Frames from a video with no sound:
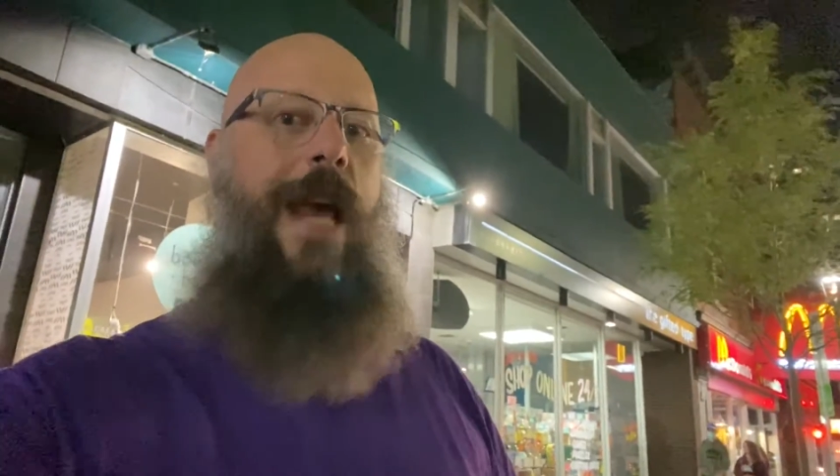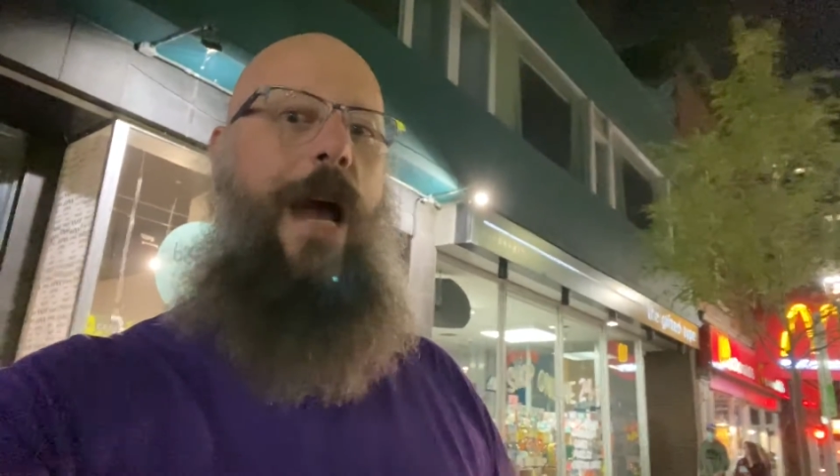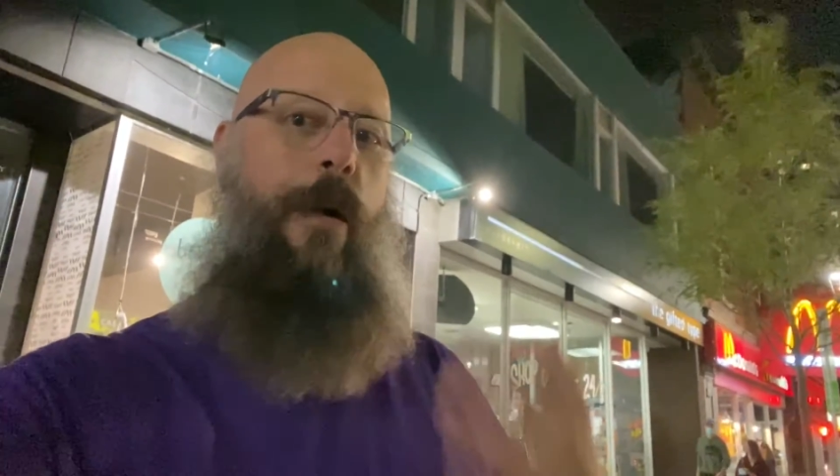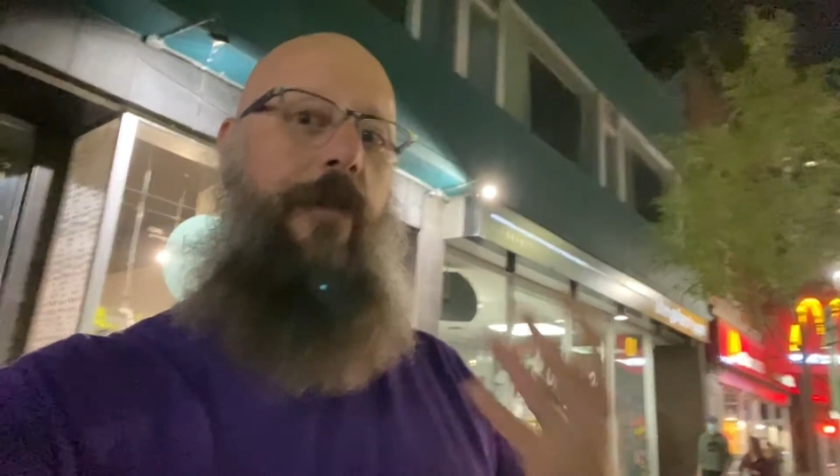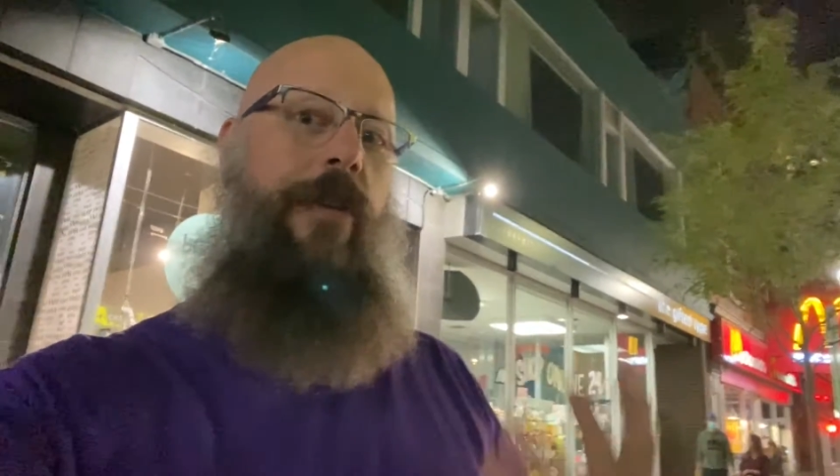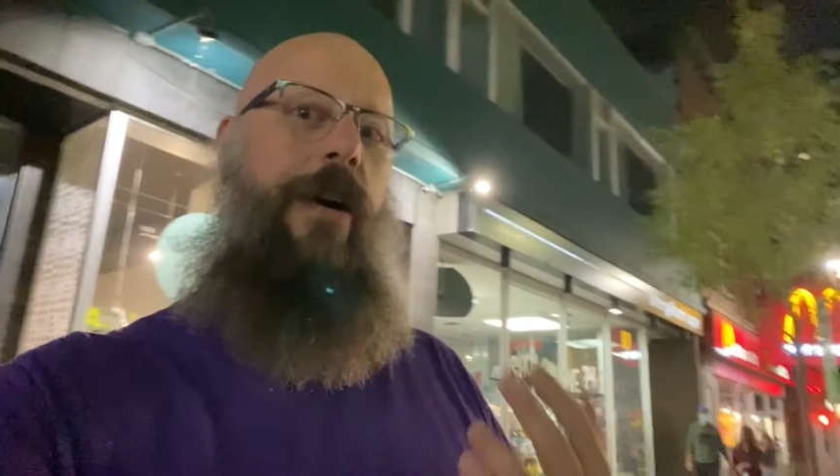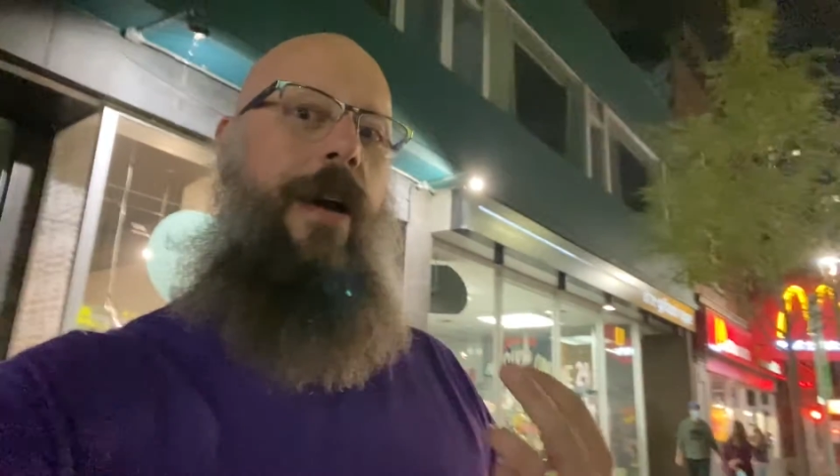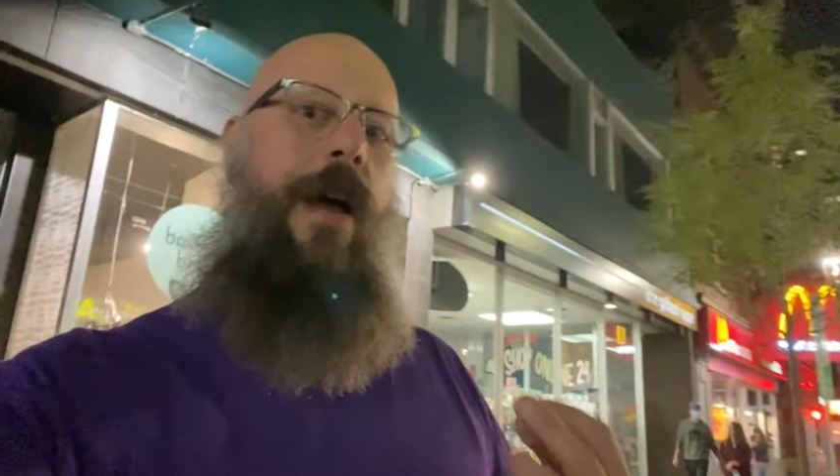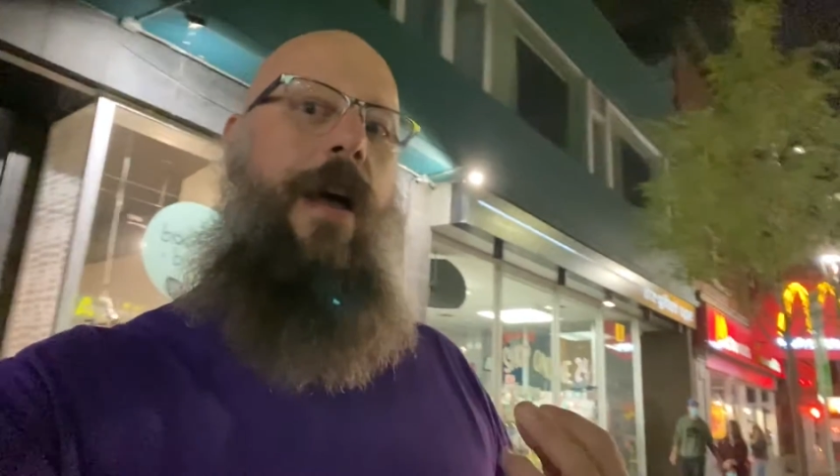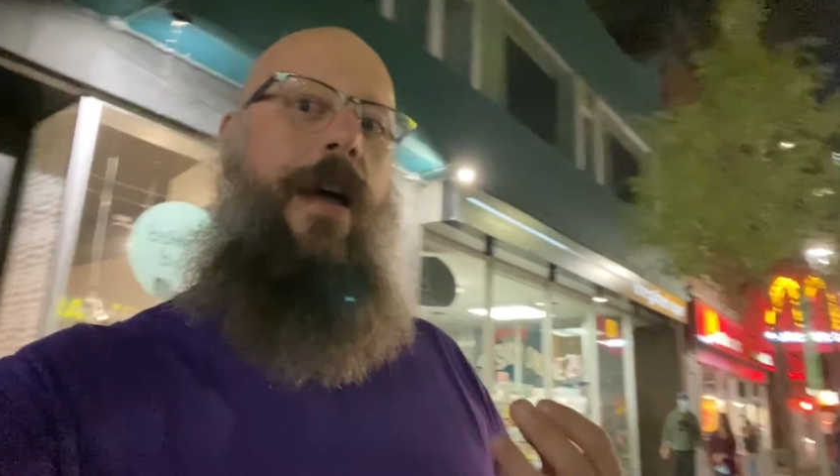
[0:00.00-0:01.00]
However,
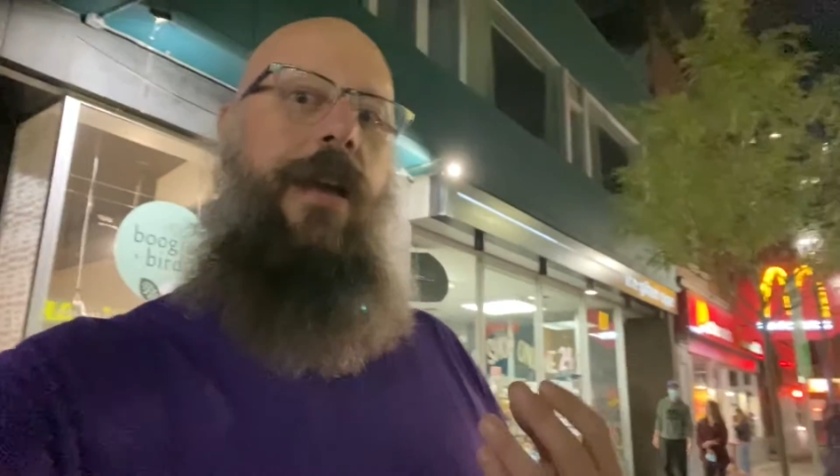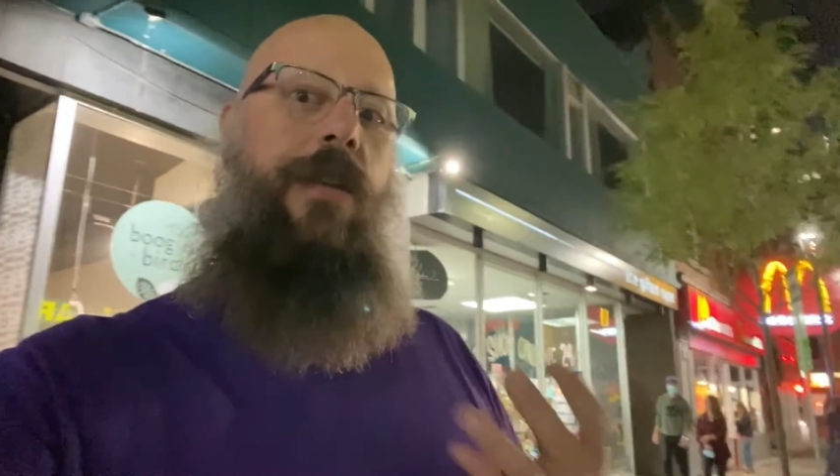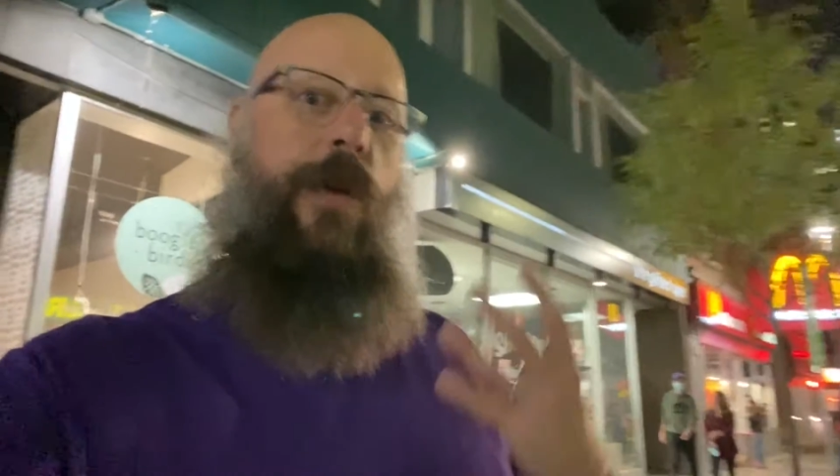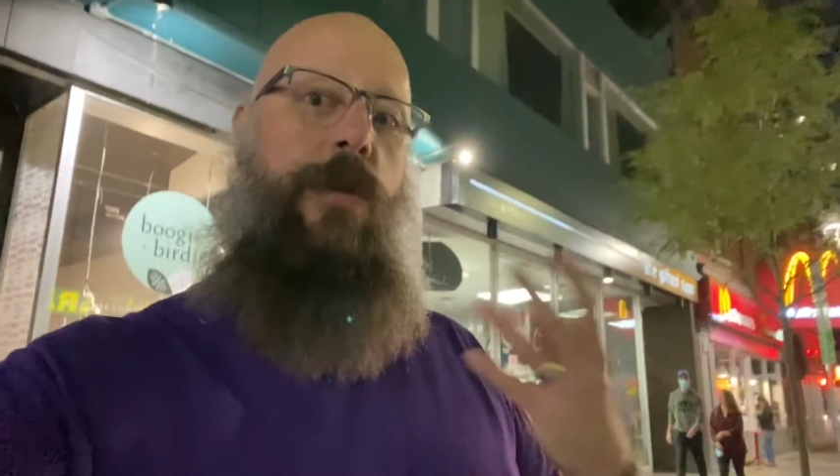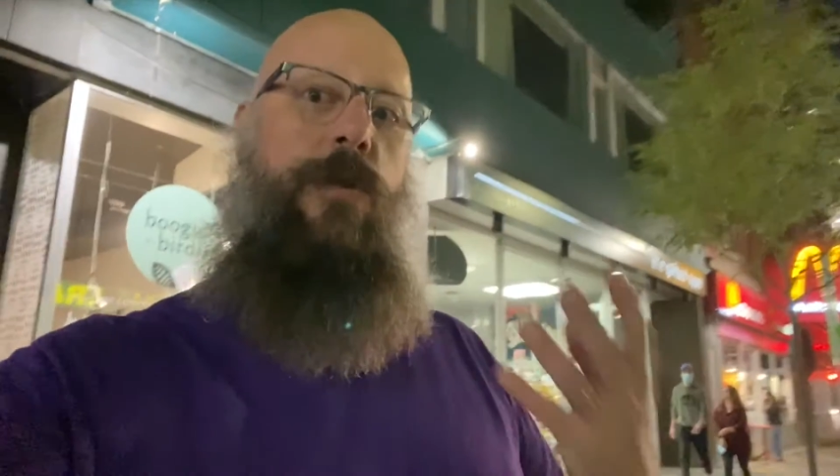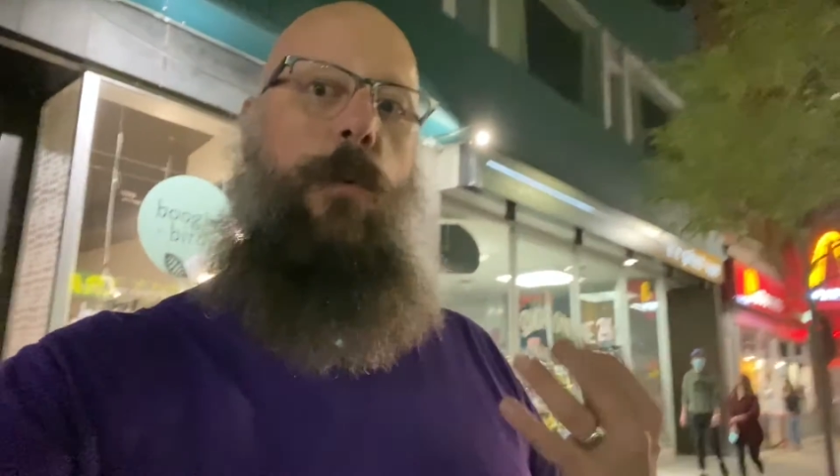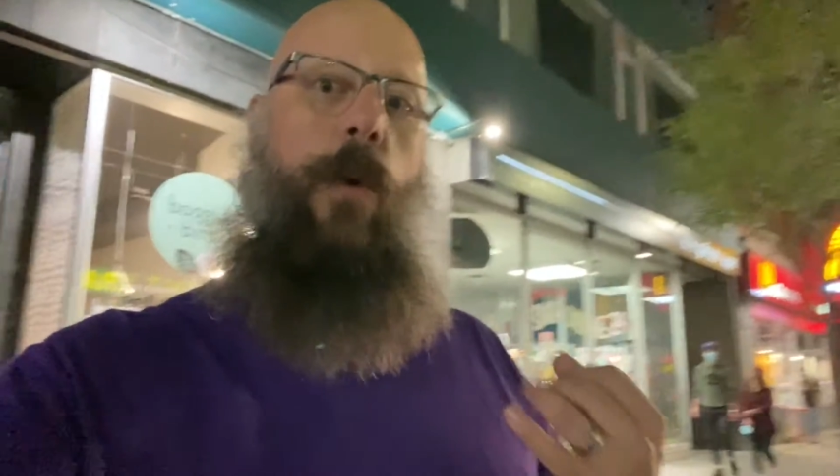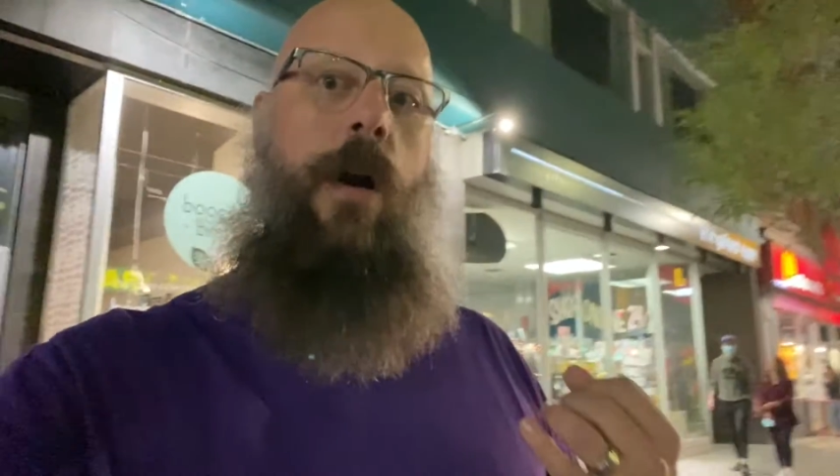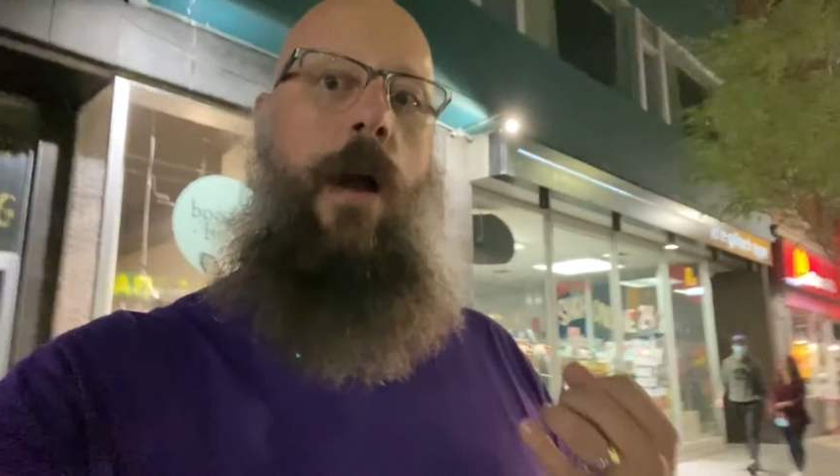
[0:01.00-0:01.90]
it's also where